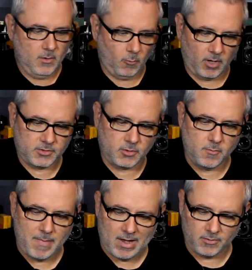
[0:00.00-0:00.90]
was to
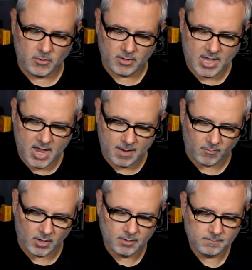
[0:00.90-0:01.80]
mount your
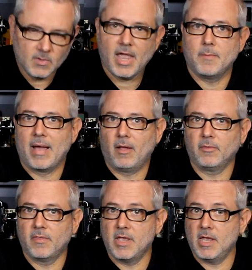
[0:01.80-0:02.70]
camera and
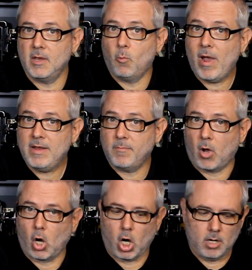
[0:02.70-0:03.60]
mount the weight
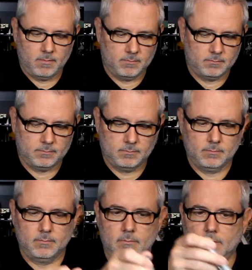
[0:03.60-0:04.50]
bar.
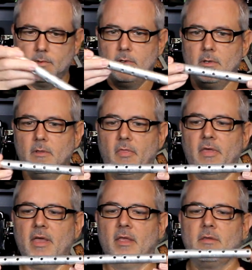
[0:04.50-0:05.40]

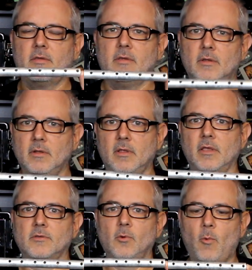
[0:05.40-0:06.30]
This
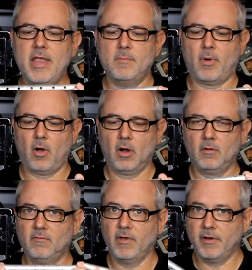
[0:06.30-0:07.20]
is the weight bar.
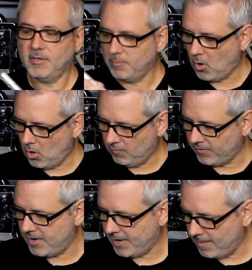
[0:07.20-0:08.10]
Very small,
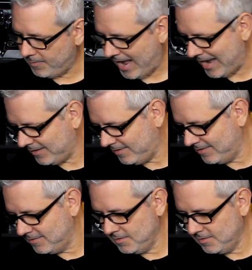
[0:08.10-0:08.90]
very compact.